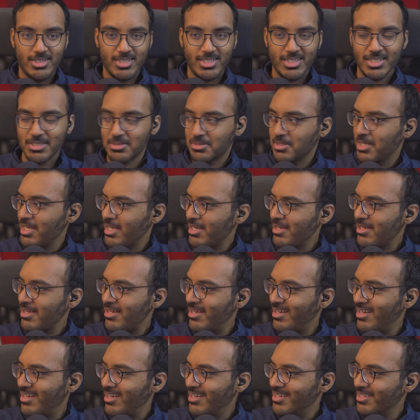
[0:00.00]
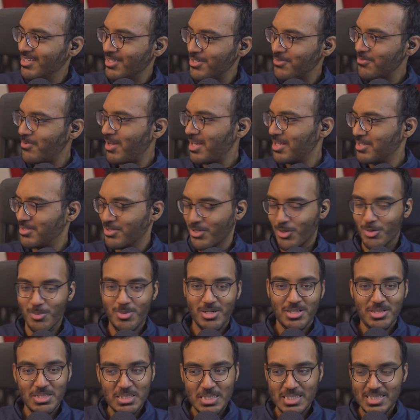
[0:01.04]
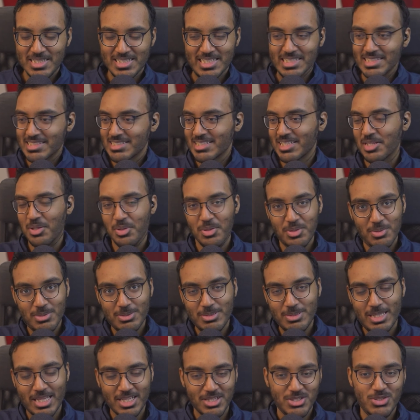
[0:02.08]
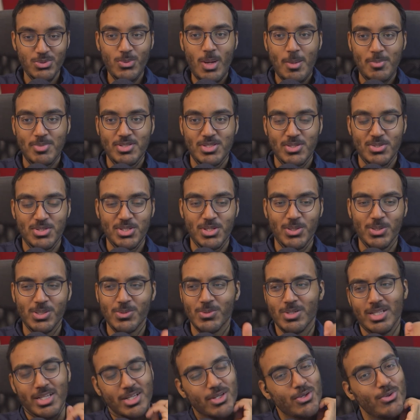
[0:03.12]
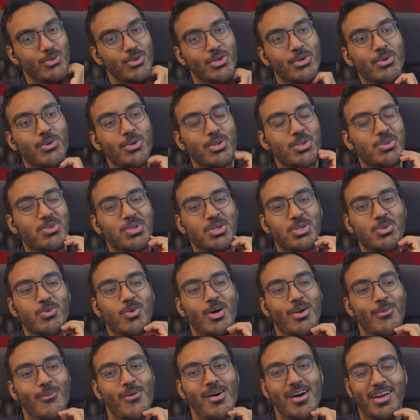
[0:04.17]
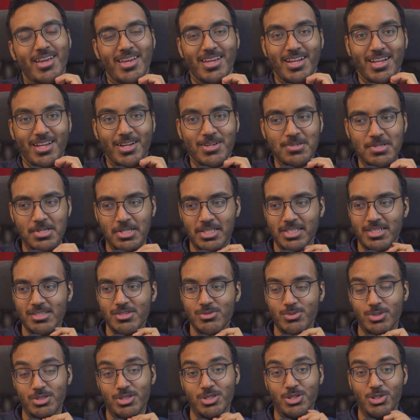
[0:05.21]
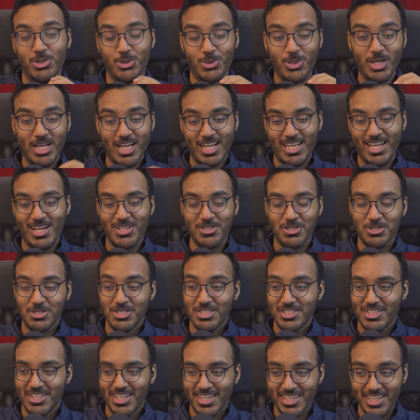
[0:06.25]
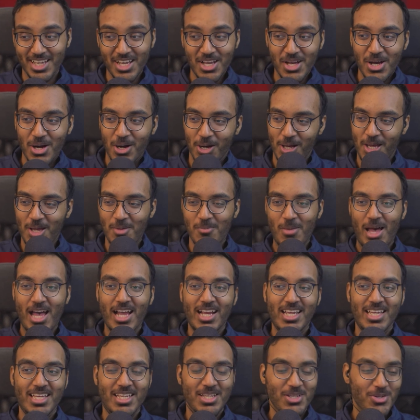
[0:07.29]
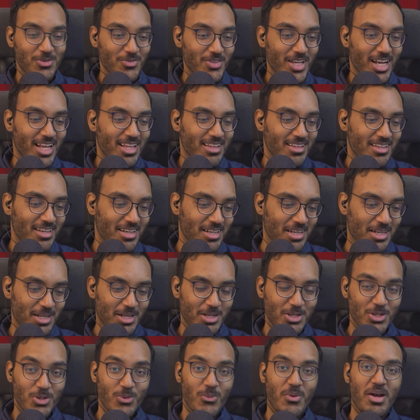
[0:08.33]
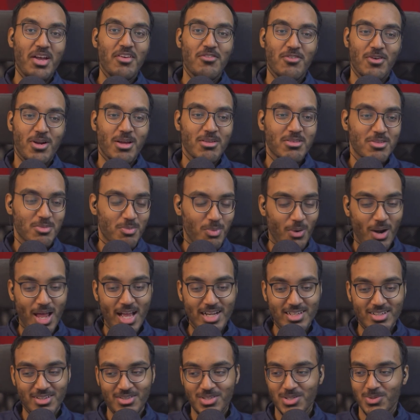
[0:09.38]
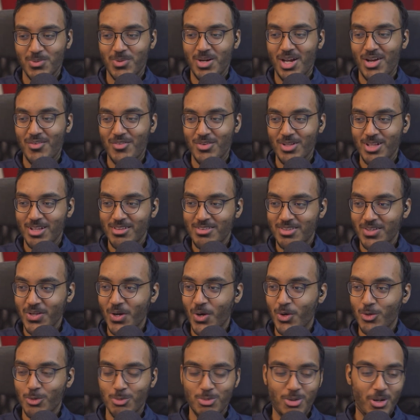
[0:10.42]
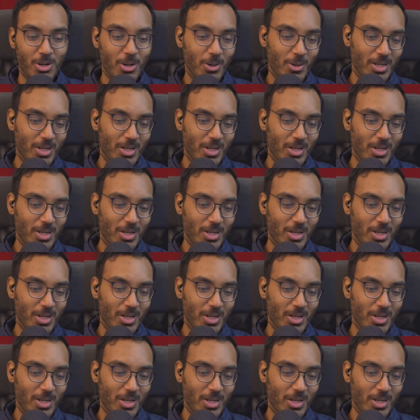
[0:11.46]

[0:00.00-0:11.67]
Yeah, you're right, Toma. Look at this. Like 2 episodes ago, they were like, who do you think you are walking here telling us what to do? And now they're just like, hey, Maki, you've got a new way for us to practice or whatever. Let's go, bro.